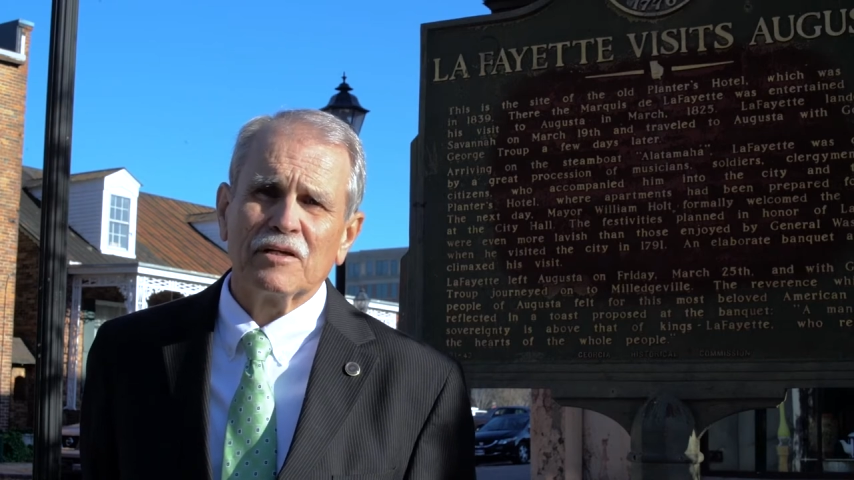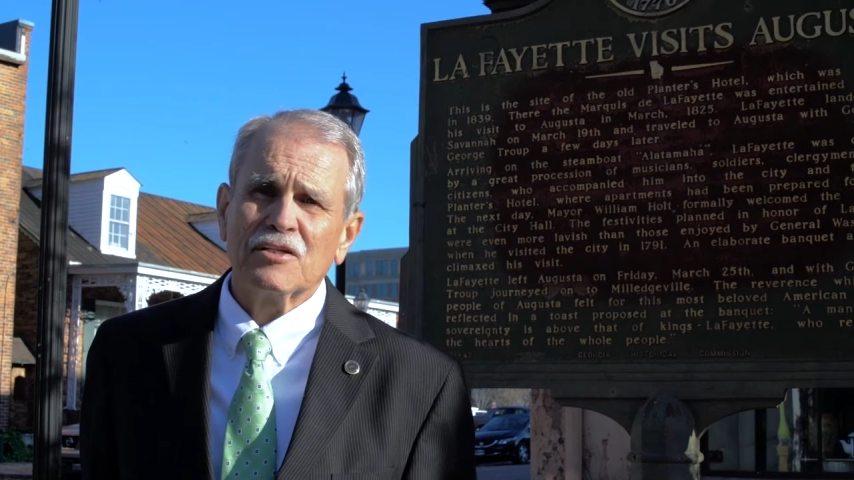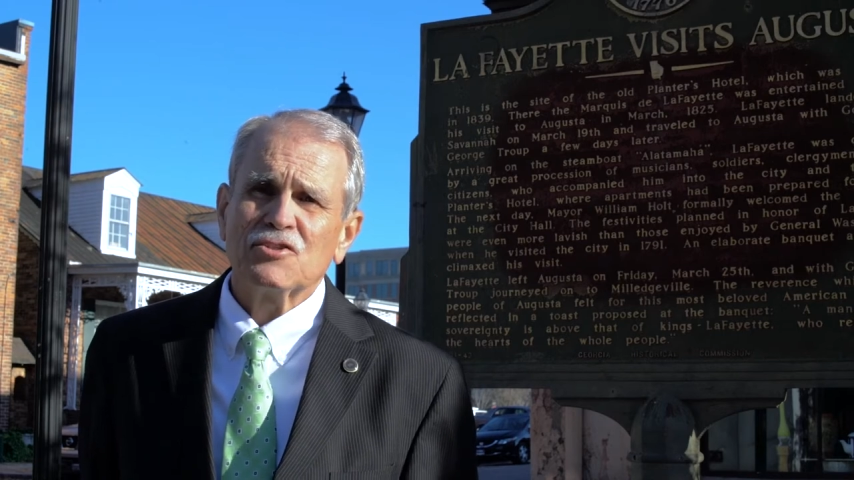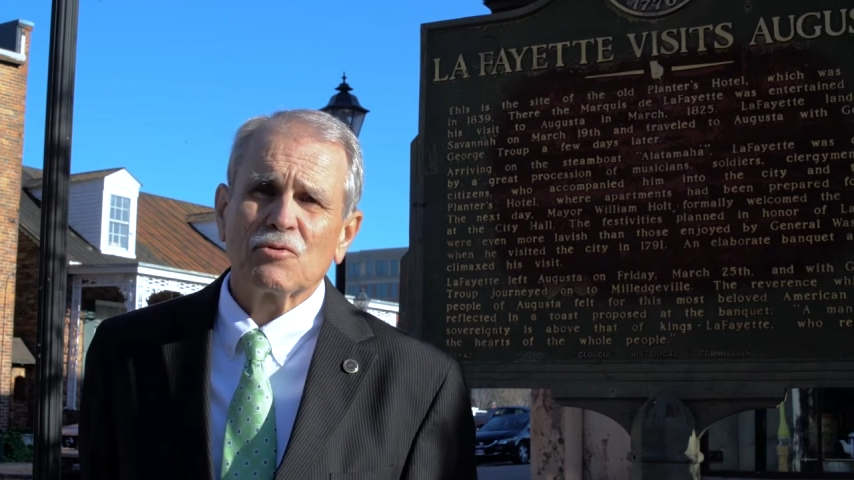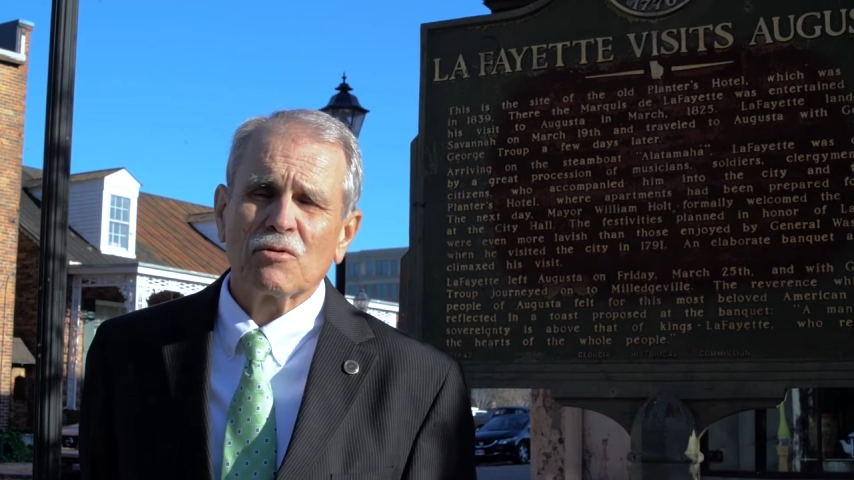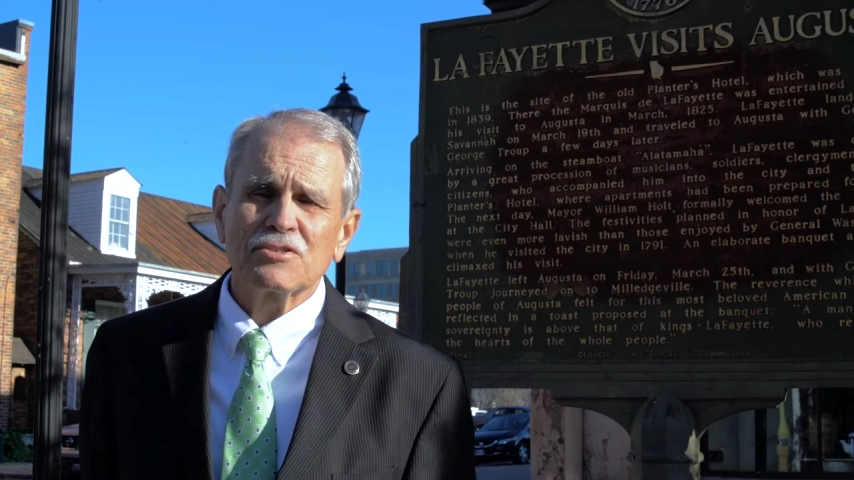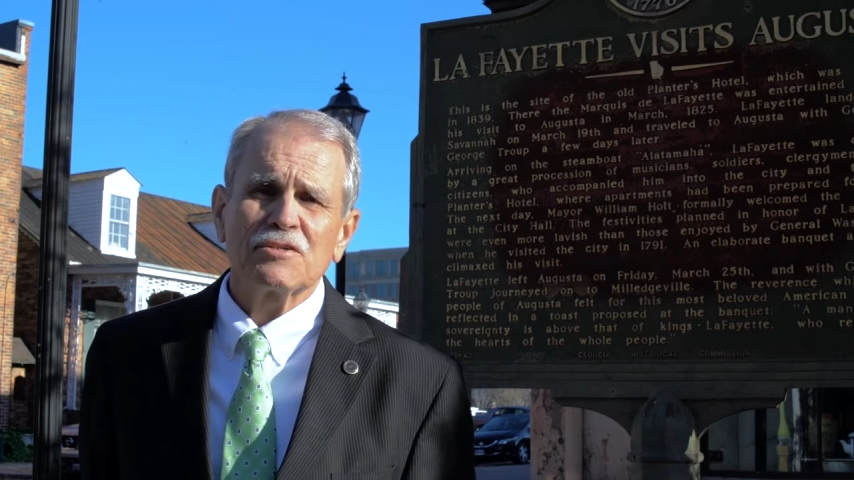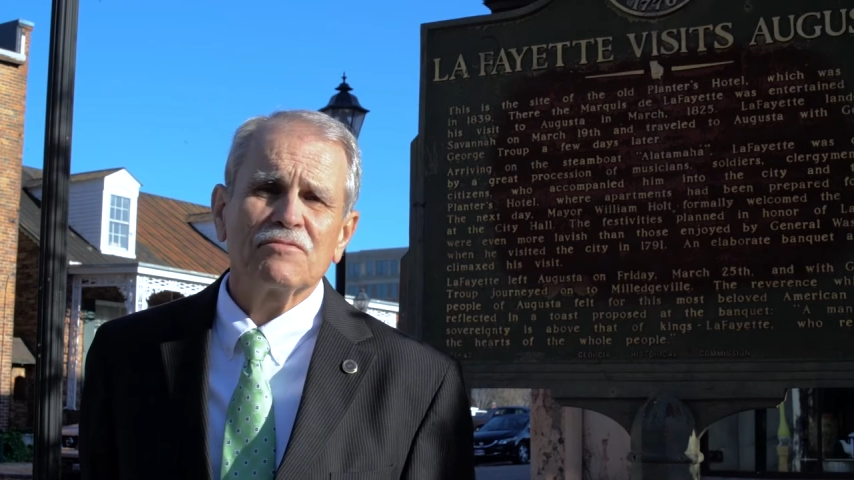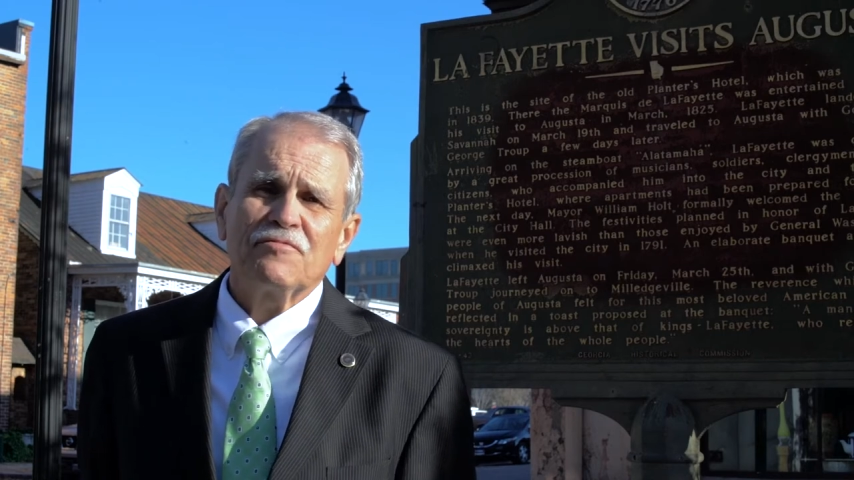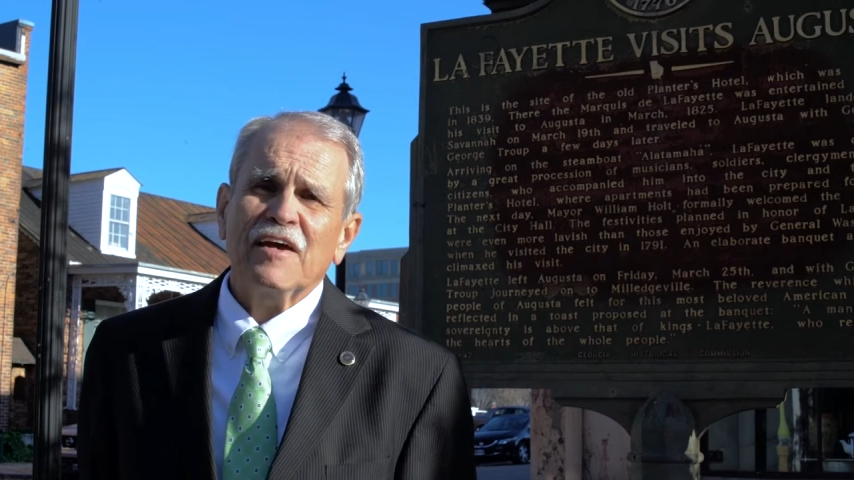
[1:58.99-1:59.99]
In
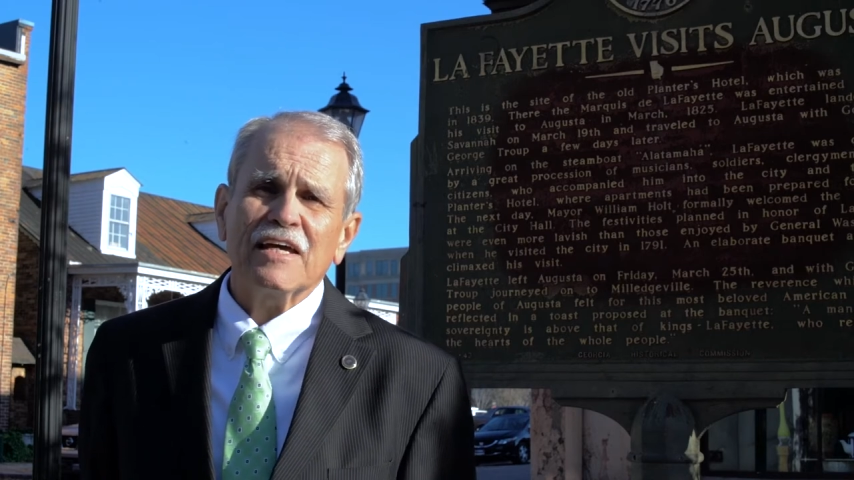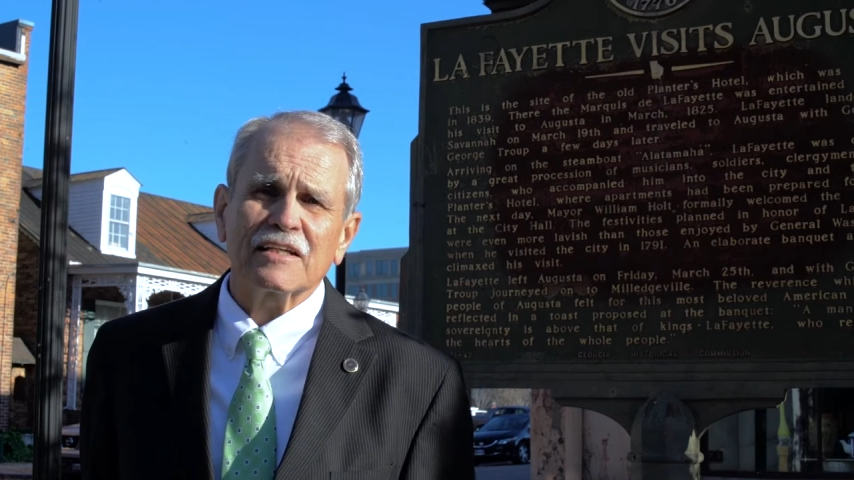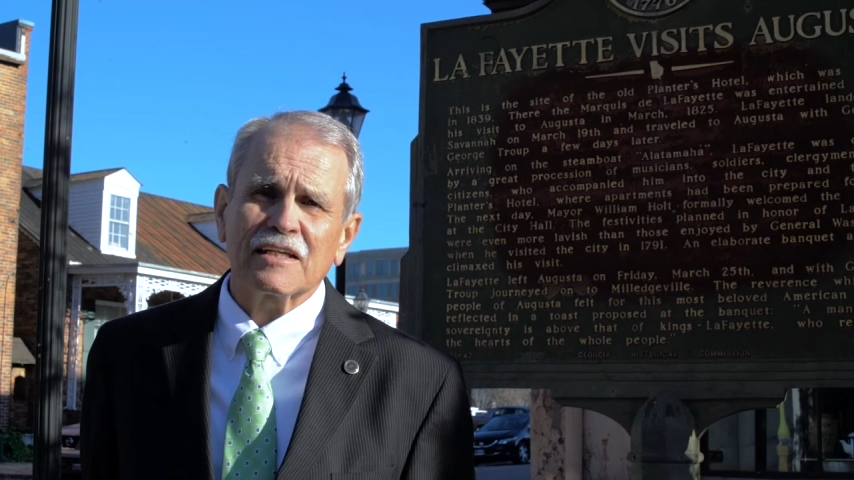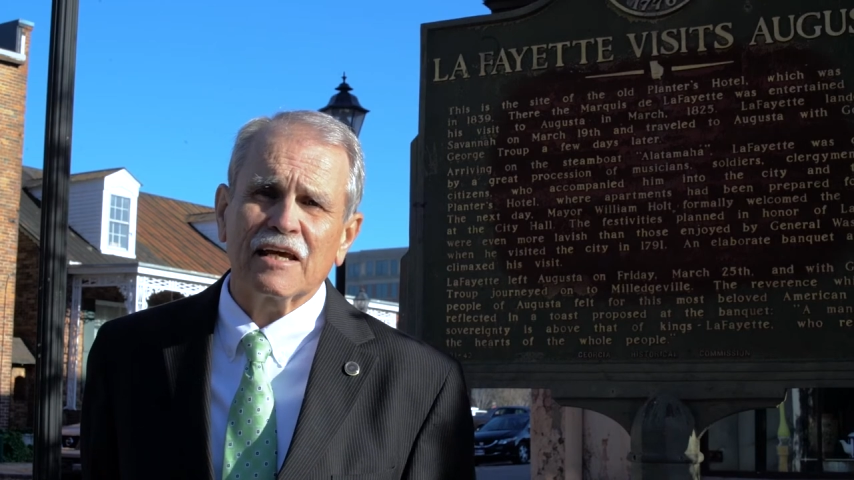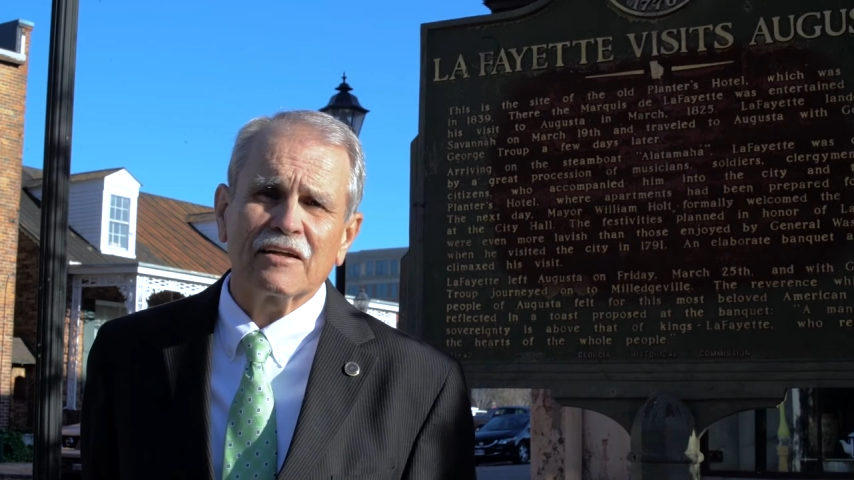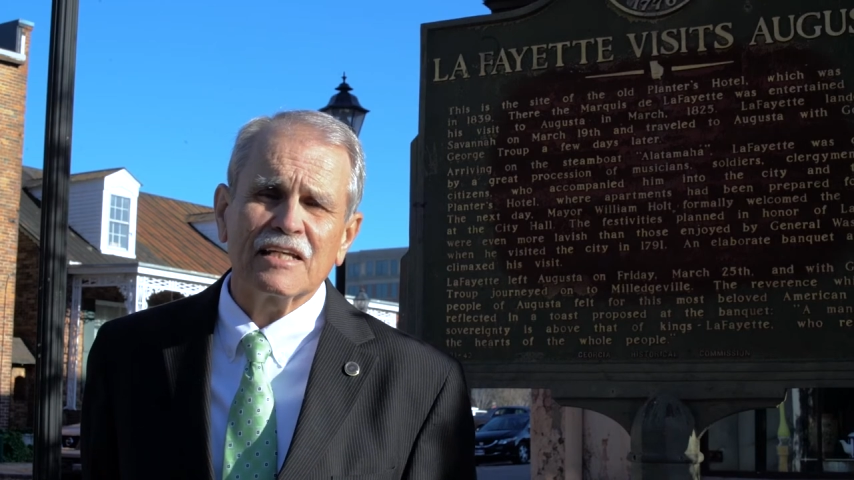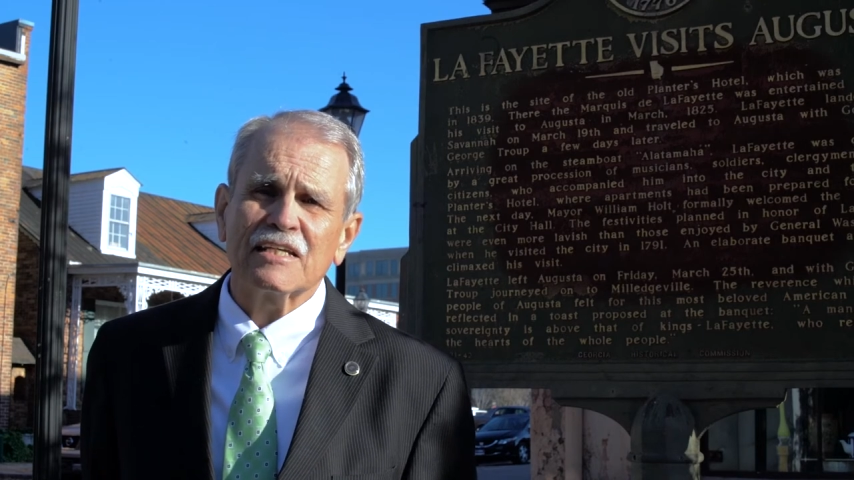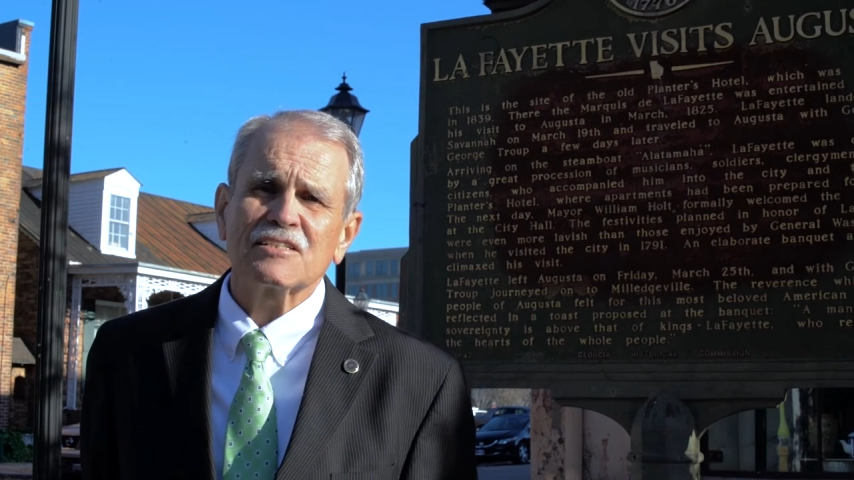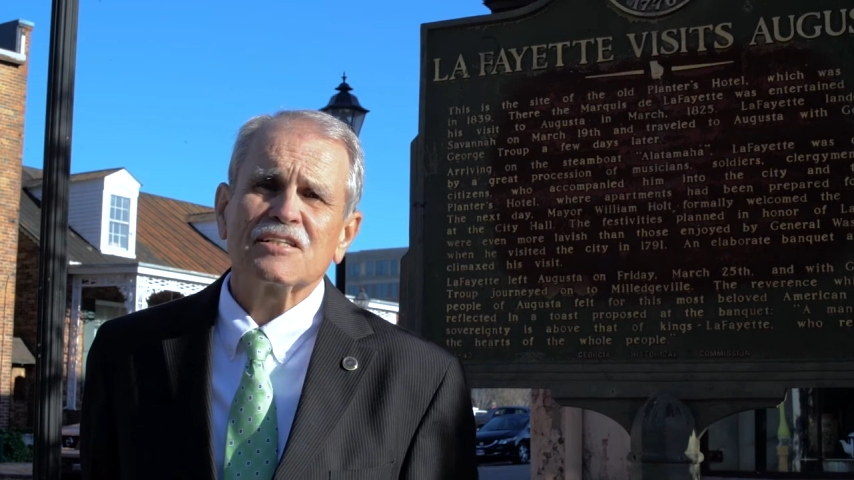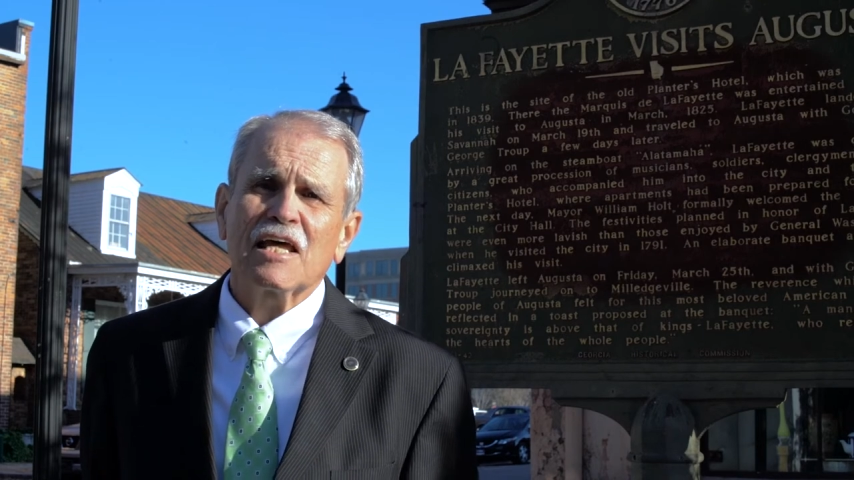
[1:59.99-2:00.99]
Georgia, Fayette County is